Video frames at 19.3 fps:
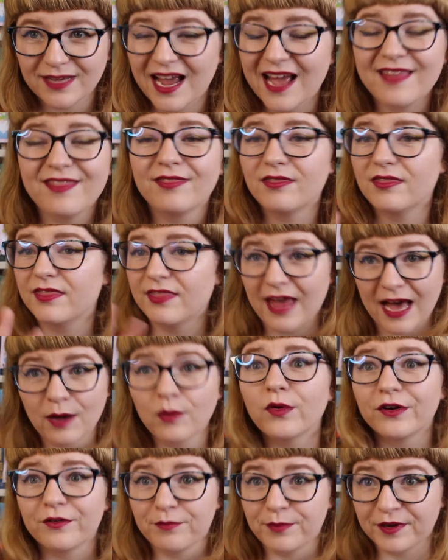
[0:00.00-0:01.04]
And that
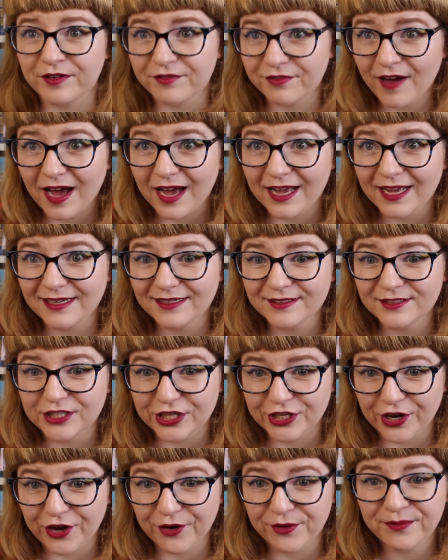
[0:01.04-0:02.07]
would have been fine,
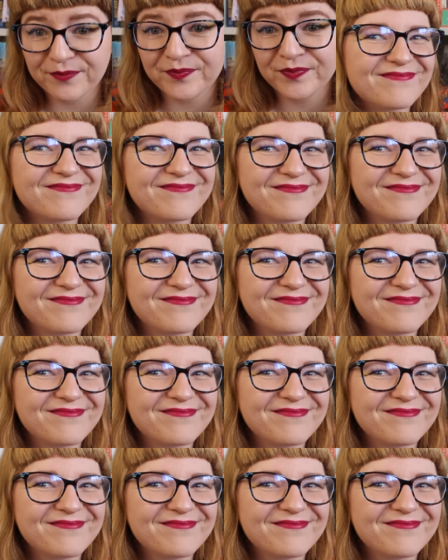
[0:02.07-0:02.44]
you know?